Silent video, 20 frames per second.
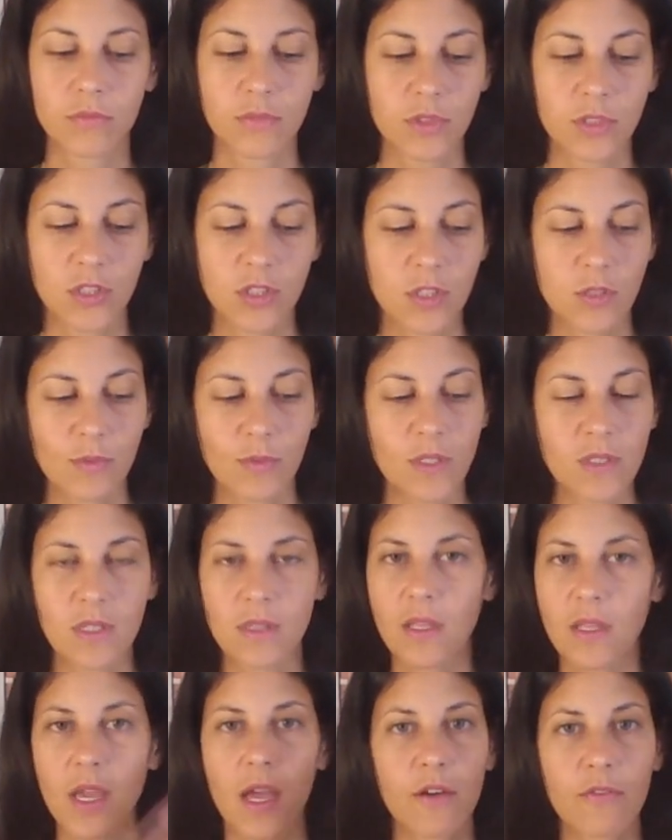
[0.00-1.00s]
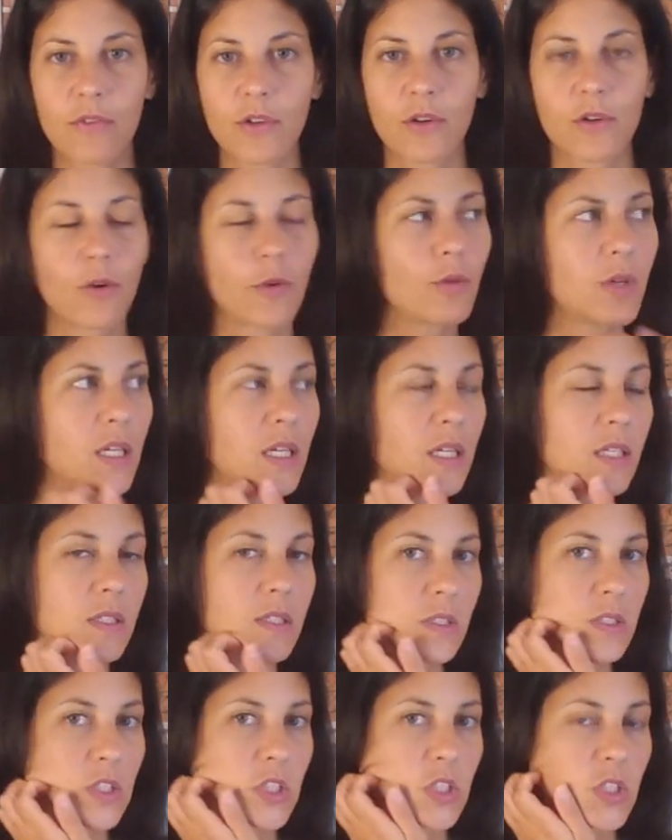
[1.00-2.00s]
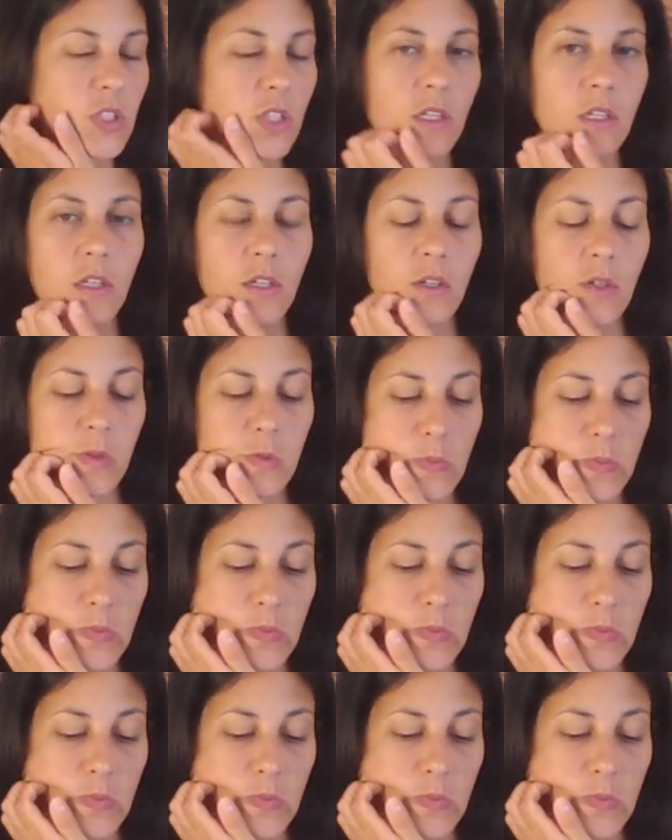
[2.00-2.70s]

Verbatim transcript: It just means that they have their own needs, just like you.